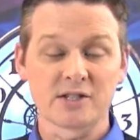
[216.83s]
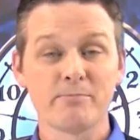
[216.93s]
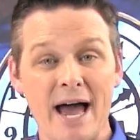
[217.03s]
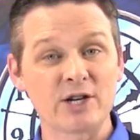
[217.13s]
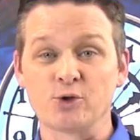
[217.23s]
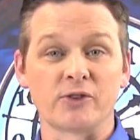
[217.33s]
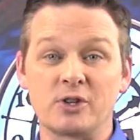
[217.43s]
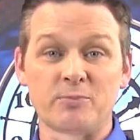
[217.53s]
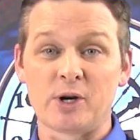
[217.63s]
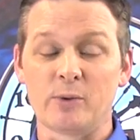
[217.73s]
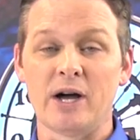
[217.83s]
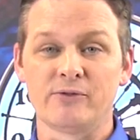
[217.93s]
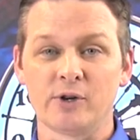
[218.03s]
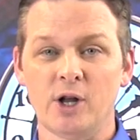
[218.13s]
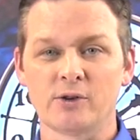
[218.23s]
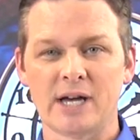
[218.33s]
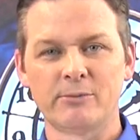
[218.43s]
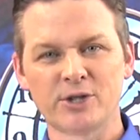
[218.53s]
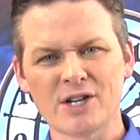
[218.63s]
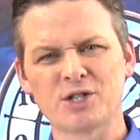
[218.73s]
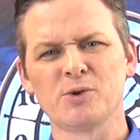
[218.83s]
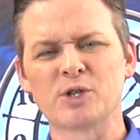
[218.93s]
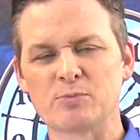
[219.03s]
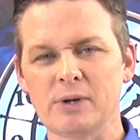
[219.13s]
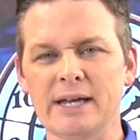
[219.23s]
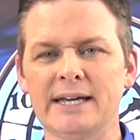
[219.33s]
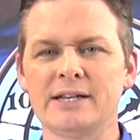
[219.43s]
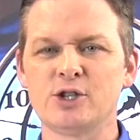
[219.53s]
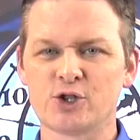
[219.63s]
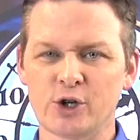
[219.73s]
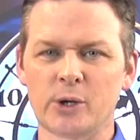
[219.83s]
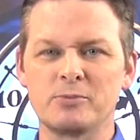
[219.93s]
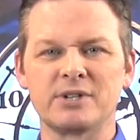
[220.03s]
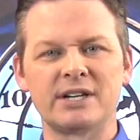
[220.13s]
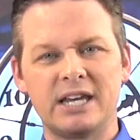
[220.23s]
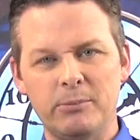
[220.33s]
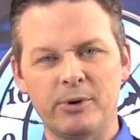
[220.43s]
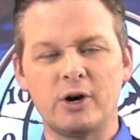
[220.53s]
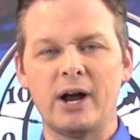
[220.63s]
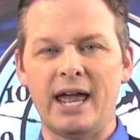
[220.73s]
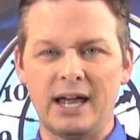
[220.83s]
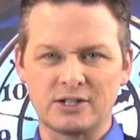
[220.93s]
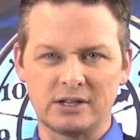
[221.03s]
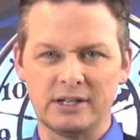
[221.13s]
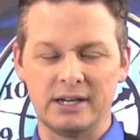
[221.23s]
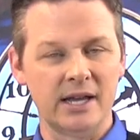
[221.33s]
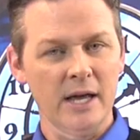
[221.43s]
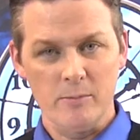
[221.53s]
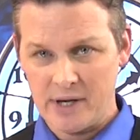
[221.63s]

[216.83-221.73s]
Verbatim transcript: It's a magic trick that's been around for a long time just to explain germs and keeping our hands clean.